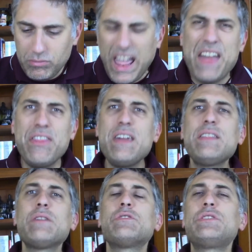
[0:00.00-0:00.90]
I think
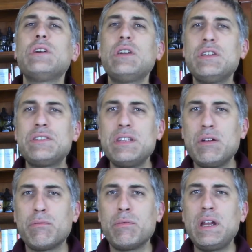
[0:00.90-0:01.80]
they were still using the
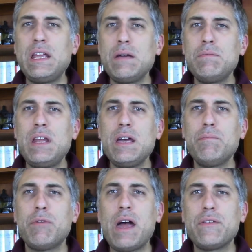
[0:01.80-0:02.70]
iridium
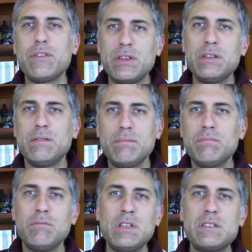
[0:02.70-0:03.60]
nib rather than
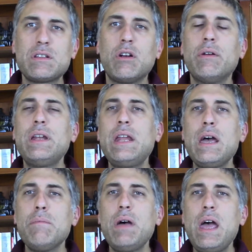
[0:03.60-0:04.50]
this current
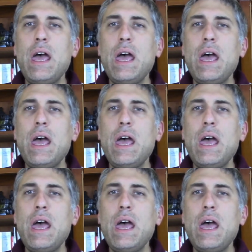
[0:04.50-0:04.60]
nib.